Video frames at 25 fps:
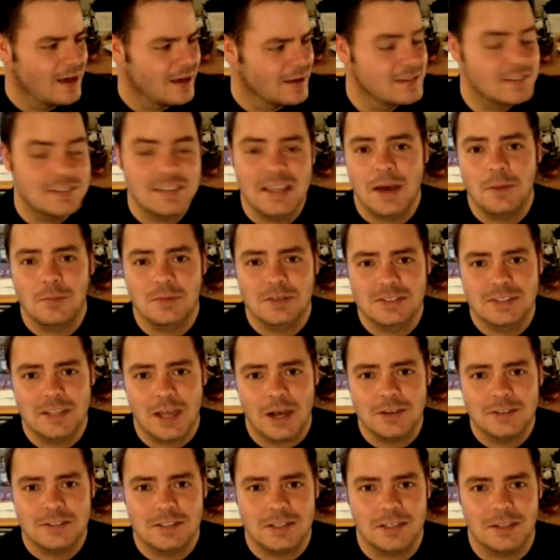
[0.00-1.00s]
his name was
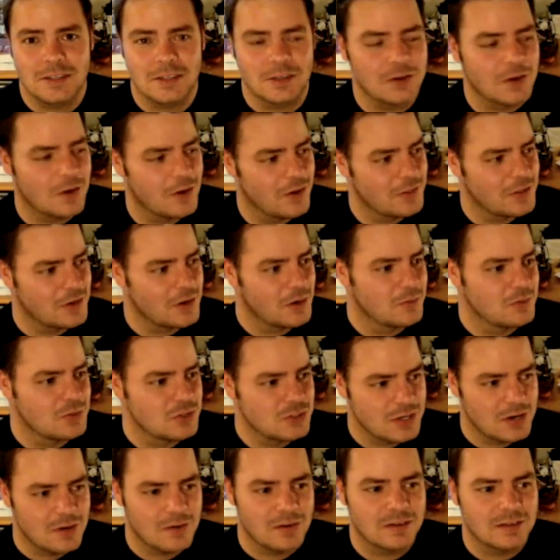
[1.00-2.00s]
Dusty, the guy that I was
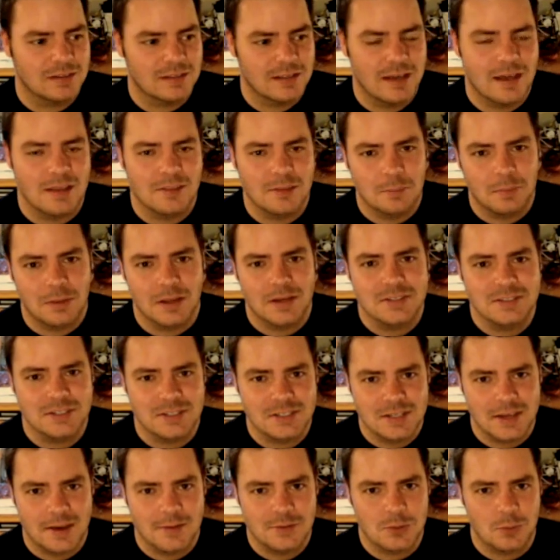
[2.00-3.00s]
sharing the place in
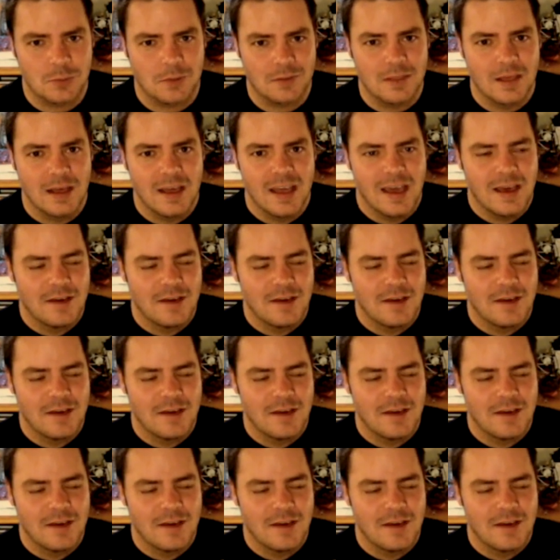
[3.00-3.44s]
Townsville with.